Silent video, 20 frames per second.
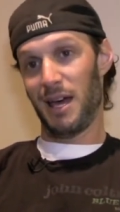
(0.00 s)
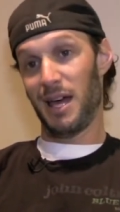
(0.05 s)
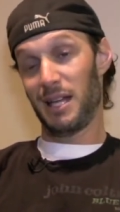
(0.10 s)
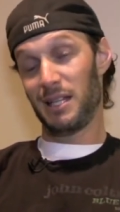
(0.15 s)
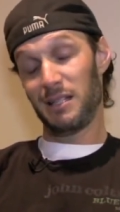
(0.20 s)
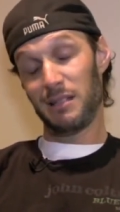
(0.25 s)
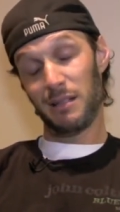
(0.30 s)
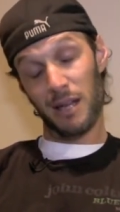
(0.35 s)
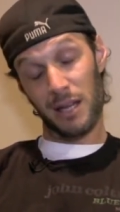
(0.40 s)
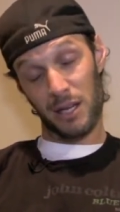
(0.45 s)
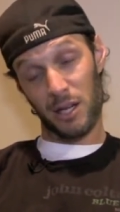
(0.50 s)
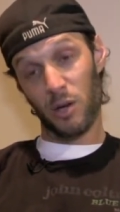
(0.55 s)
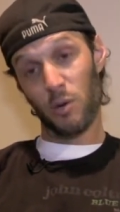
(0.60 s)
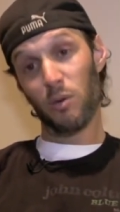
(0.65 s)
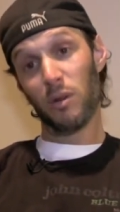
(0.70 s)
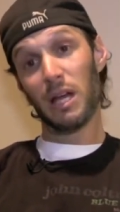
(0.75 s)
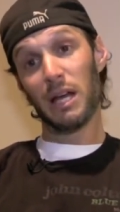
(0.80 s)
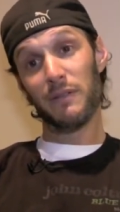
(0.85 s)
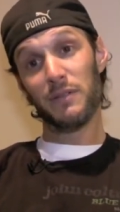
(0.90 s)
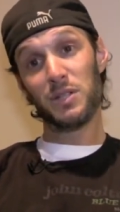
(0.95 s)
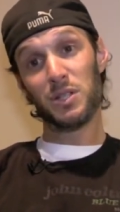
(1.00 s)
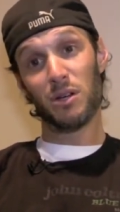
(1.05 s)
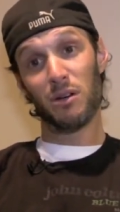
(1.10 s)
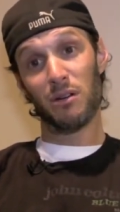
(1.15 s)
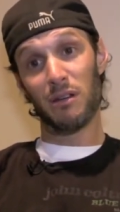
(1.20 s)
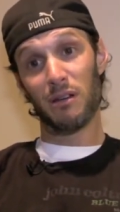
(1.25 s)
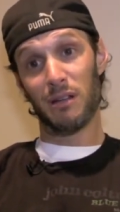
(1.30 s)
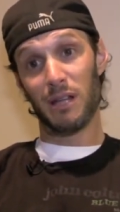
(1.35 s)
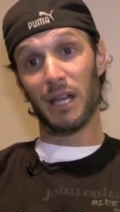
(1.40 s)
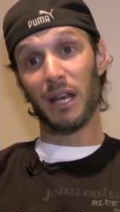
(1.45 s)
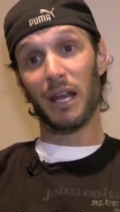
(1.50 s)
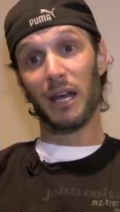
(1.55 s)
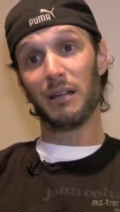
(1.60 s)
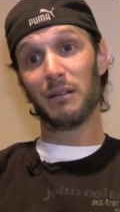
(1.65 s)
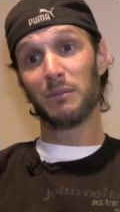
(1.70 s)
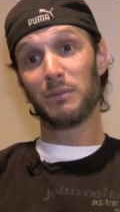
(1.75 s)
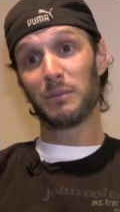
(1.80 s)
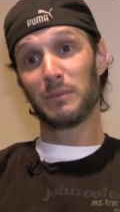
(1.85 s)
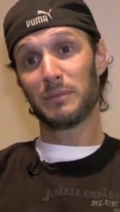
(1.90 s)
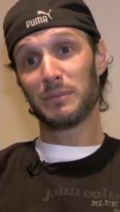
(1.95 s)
I, I know we'll have a show there that night.